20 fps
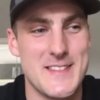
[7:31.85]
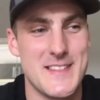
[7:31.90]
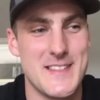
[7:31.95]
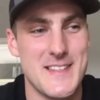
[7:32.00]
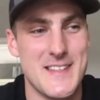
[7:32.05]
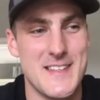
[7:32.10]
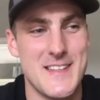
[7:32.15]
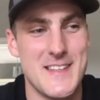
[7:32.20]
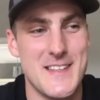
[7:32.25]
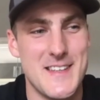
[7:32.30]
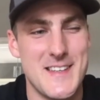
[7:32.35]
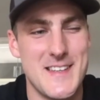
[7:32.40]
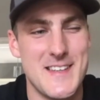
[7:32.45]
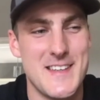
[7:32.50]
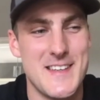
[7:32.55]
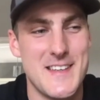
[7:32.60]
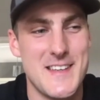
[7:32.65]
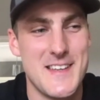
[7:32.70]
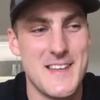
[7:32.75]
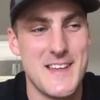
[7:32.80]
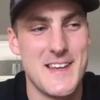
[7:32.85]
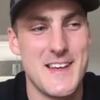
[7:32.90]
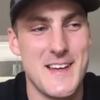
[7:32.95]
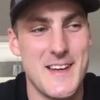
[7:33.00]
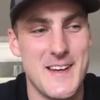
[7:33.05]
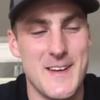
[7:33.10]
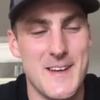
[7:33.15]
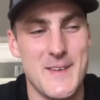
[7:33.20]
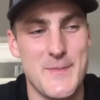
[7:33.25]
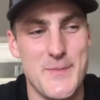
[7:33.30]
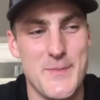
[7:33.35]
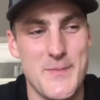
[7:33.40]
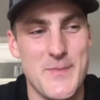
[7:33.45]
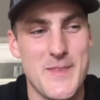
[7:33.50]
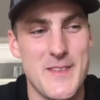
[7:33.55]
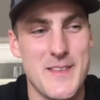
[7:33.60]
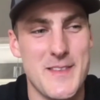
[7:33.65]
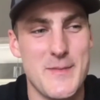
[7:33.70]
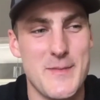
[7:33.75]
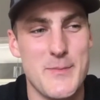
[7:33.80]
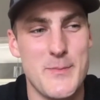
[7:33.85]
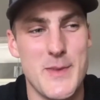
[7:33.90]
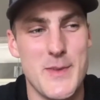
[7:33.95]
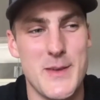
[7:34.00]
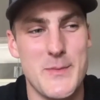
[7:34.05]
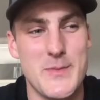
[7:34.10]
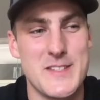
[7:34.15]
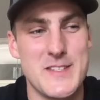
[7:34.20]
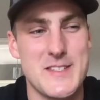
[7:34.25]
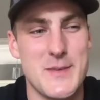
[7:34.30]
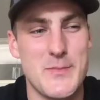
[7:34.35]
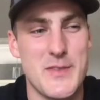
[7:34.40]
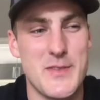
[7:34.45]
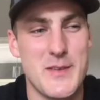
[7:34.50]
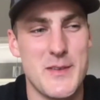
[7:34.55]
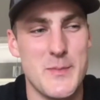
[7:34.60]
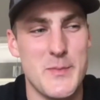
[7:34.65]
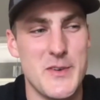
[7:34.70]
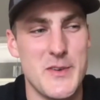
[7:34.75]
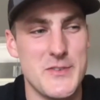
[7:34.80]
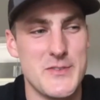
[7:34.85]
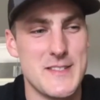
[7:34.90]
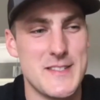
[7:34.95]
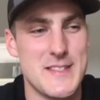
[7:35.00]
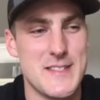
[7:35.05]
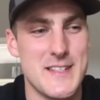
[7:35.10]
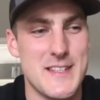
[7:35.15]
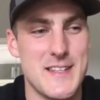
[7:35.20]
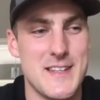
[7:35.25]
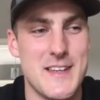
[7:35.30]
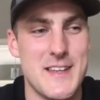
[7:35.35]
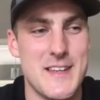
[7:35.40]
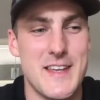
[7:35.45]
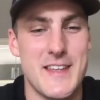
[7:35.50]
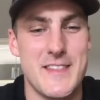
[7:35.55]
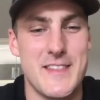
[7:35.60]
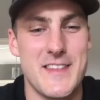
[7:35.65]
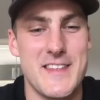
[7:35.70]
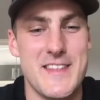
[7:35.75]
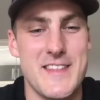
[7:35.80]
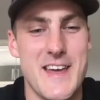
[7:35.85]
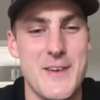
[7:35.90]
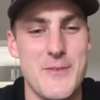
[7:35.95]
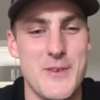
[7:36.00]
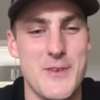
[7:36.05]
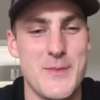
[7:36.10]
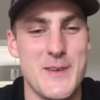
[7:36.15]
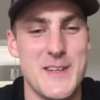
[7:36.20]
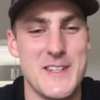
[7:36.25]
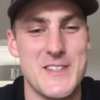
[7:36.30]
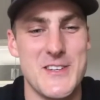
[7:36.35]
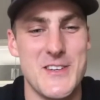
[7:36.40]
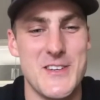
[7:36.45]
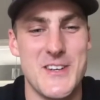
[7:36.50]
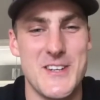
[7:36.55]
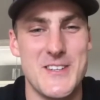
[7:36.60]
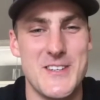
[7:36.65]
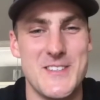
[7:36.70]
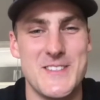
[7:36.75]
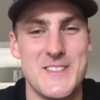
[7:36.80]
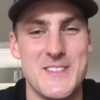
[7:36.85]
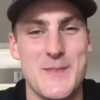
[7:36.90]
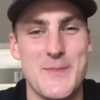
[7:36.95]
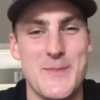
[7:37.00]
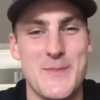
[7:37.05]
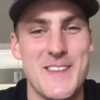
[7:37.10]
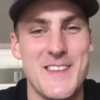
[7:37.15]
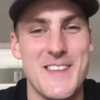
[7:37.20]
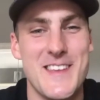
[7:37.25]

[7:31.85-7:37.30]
but maybe something about hitting the net with my shot or something.